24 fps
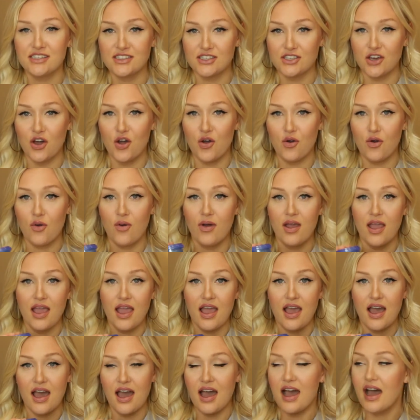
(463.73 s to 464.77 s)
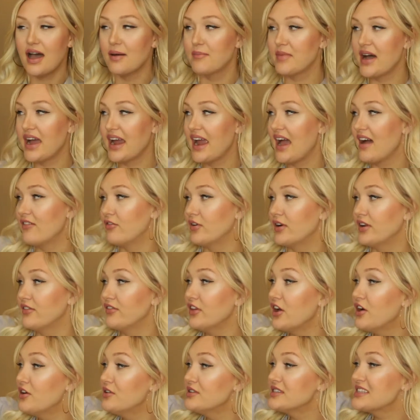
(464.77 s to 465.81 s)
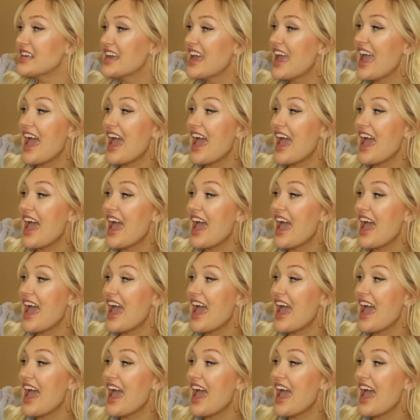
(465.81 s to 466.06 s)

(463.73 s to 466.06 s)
So um, I have one of those,